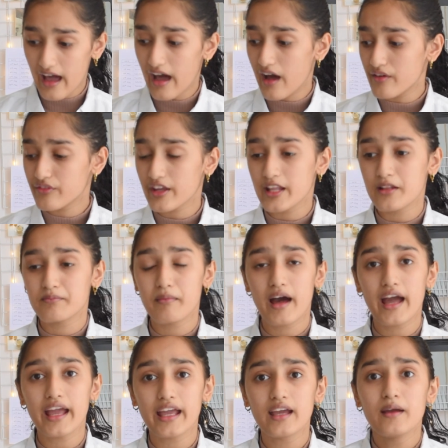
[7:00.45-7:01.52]
have in
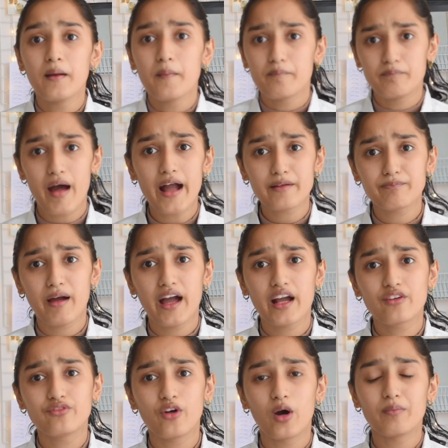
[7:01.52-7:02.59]
my
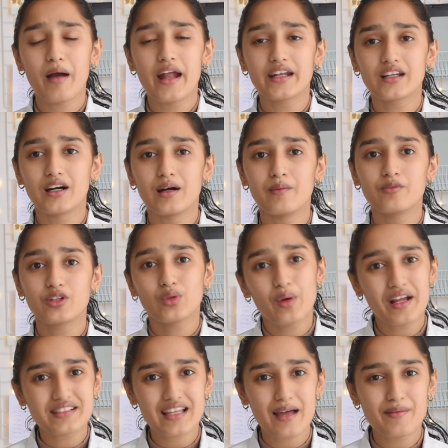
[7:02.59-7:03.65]
backpack for my term 2
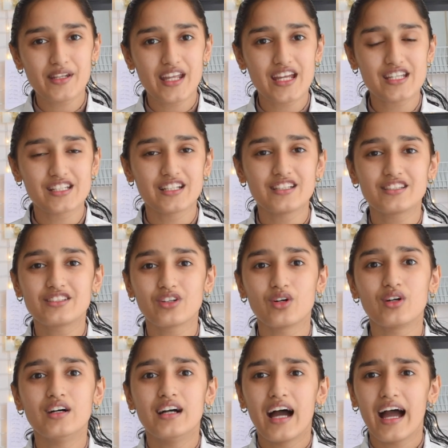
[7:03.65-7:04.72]
examination.
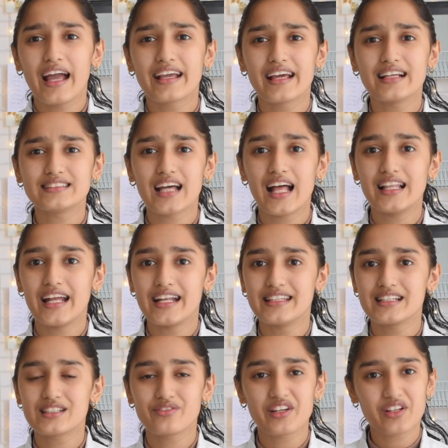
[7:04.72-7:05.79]
So I guess I'll end
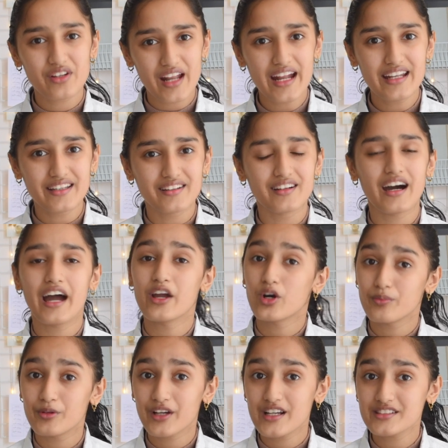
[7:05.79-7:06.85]
this video right here. I
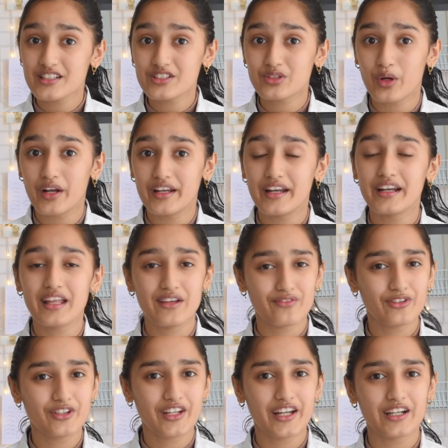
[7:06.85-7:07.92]
hope you guys enjoyed it. If
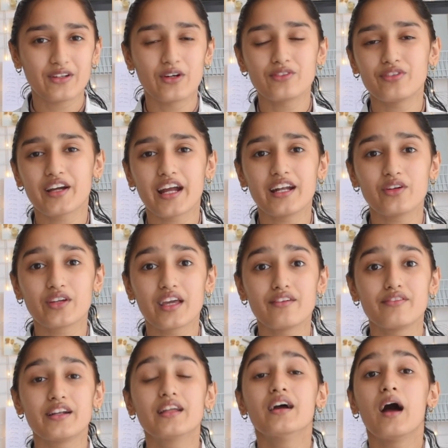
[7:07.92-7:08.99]
you did, don't forget to
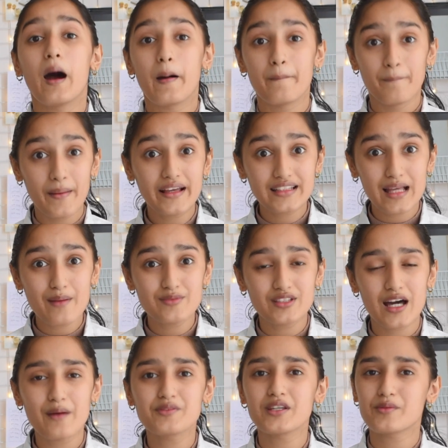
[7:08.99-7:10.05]
give it a big thumbs
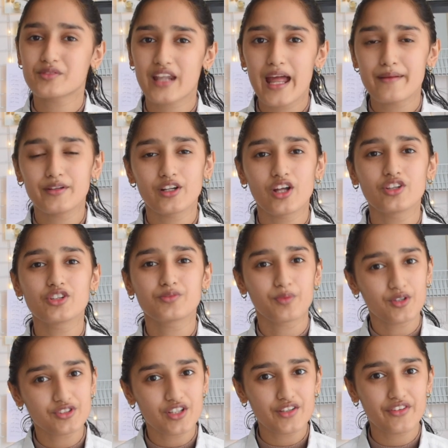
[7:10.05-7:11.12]
up, subscribe, turn on those
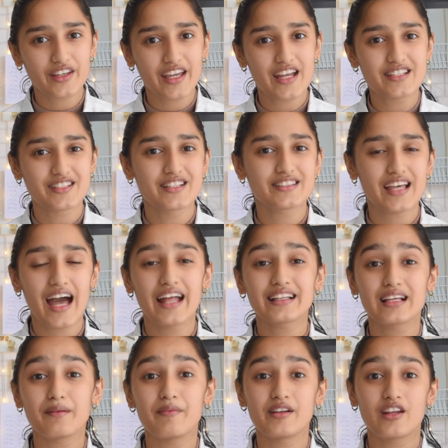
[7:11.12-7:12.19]
post notifications, and
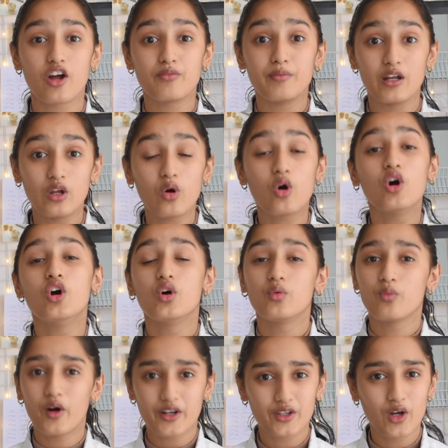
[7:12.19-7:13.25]
comment down below
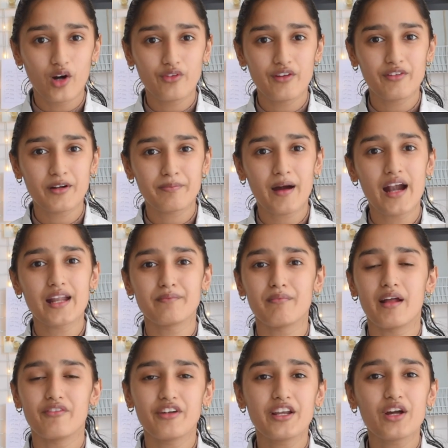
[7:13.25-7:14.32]
what your favorite part in
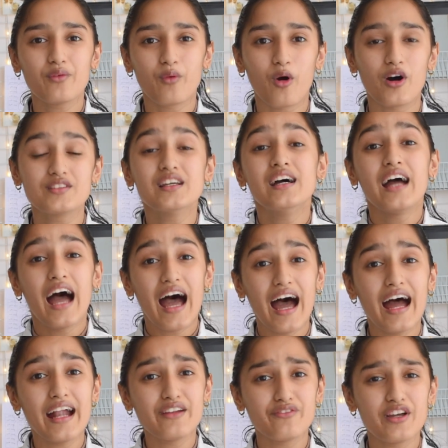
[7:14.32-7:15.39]
my video was.
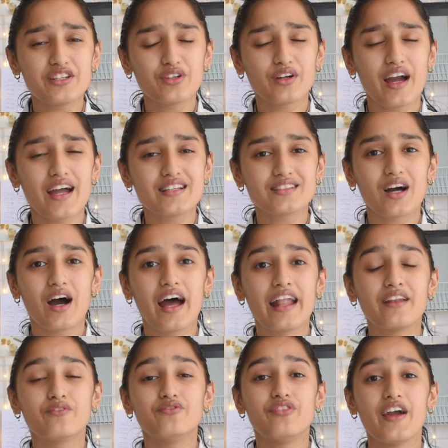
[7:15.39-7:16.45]
And wish you guys
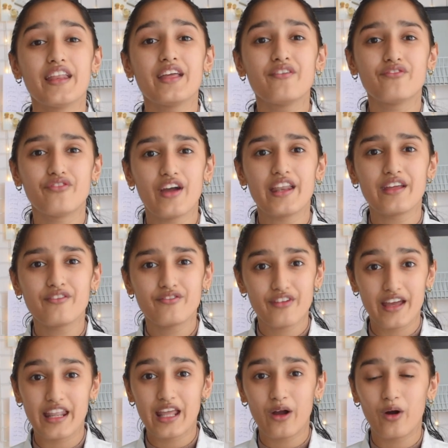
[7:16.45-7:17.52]
a very, very,
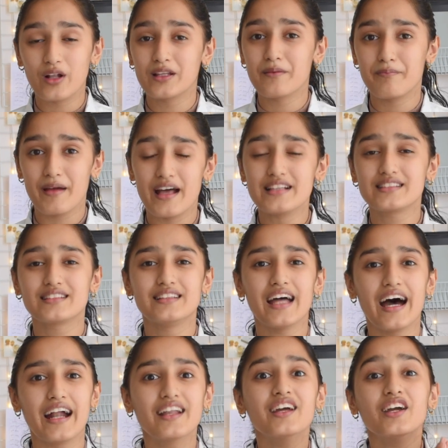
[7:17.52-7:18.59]
very all the best,
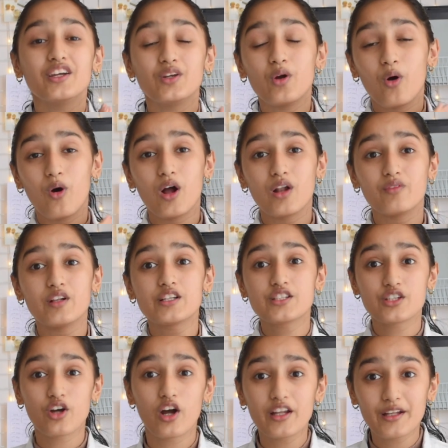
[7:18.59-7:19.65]
that you all will
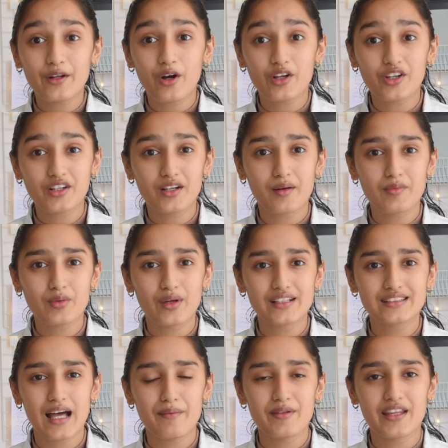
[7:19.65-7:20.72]
surely rock your term 2
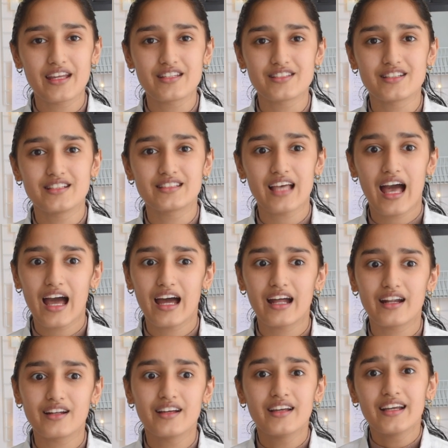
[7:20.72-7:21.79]
examinations.
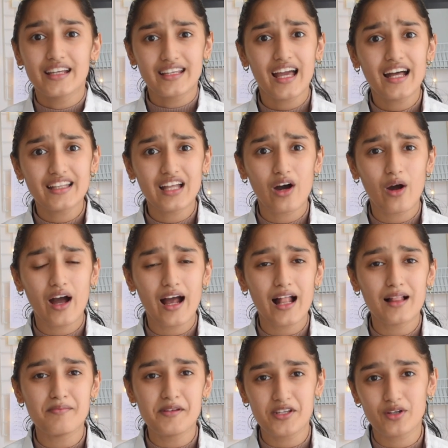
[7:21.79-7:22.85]
And yeah, now
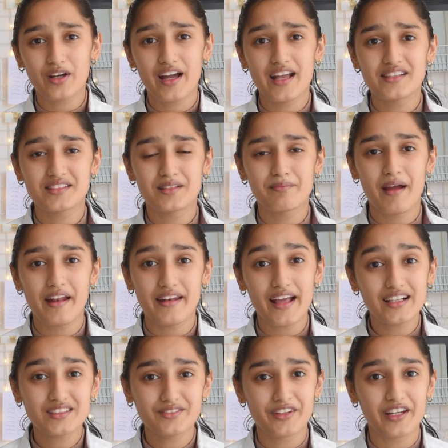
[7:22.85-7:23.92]
I'll meet you guys in my
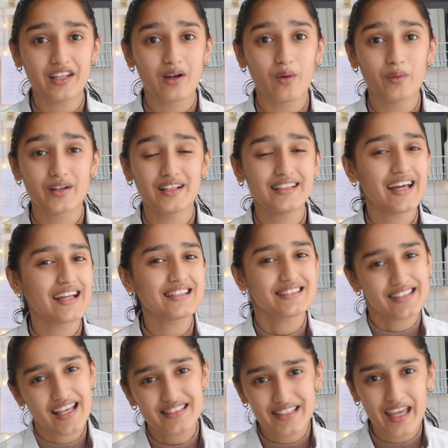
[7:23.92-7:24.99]
next video. Till then,
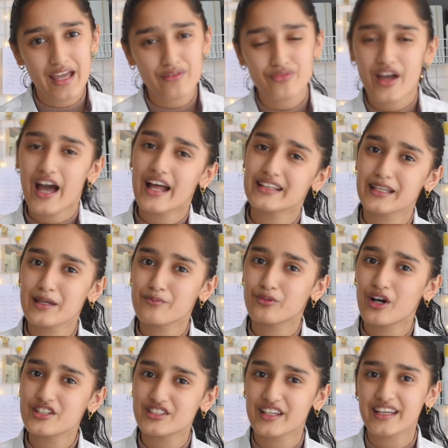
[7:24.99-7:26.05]
stay safe and keep
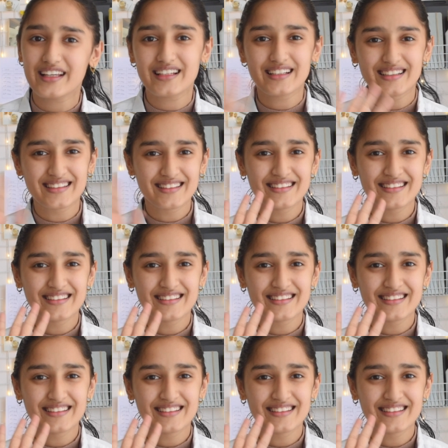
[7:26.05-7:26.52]
watching. Thank you.